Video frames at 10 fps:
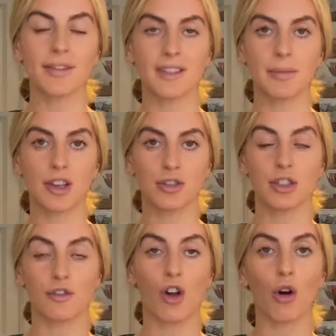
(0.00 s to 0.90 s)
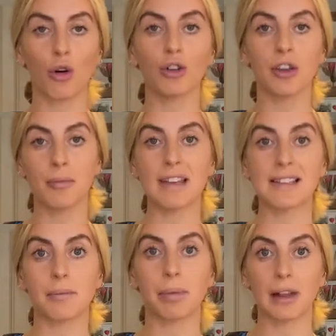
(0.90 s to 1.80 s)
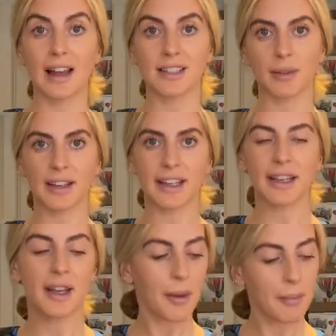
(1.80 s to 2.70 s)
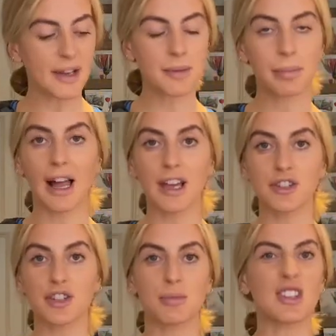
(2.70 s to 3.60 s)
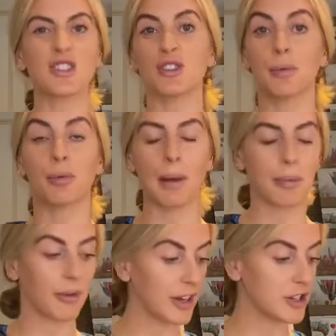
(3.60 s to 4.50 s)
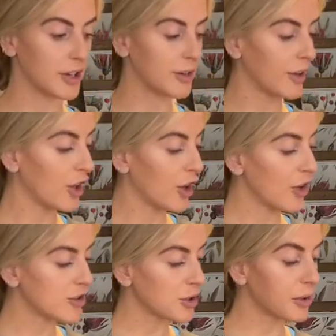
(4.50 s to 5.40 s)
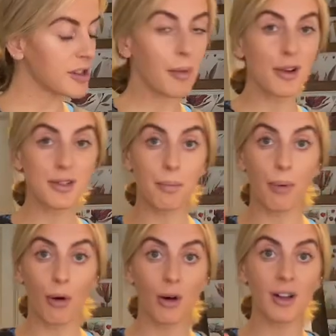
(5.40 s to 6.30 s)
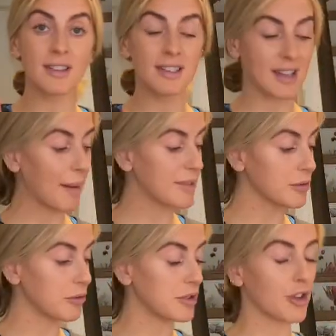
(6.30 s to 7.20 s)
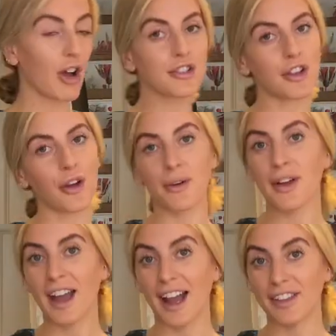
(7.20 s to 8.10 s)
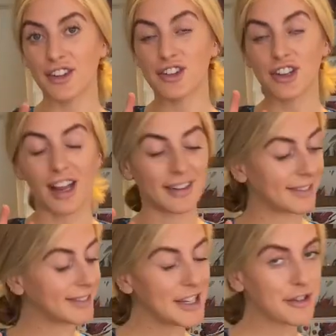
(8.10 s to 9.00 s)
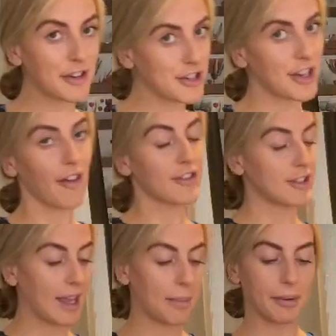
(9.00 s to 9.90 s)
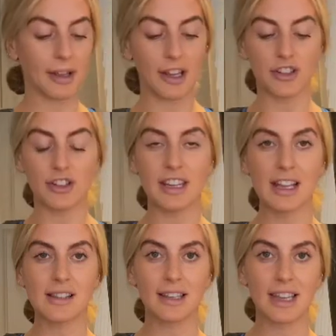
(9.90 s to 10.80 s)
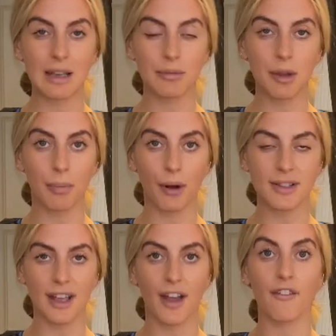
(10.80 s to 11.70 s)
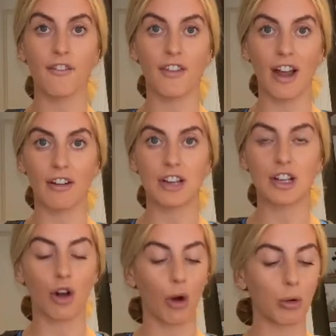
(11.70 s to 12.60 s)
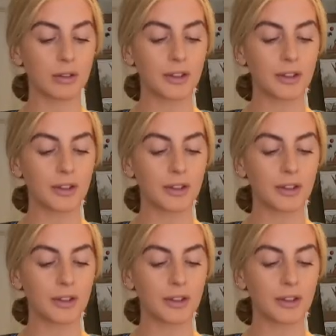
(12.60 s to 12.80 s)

to make sure you've got all your mise en place ready. Mise en place just means all your preparation. So one of the most important steps through risotto and a secret chef tip is you need to keep your butter very cold.